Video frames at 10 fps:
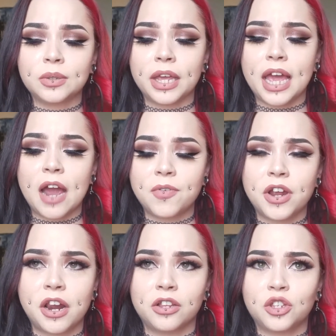Like, after I
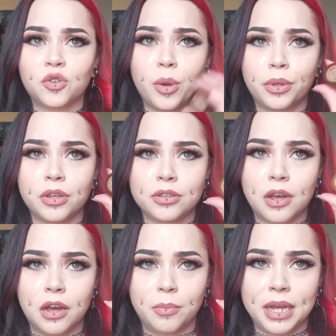get done scrubbing this
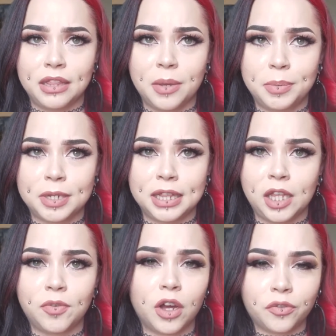on my lips and I
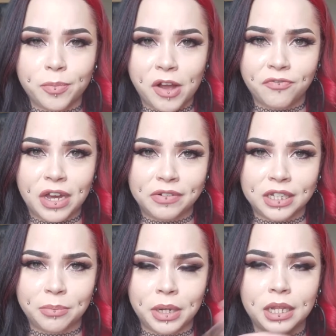leave it on for about 5 to
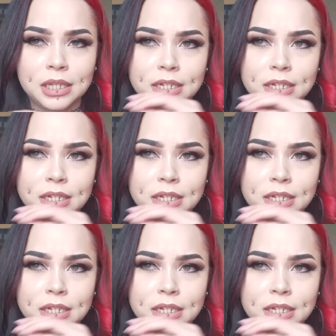10 minutes,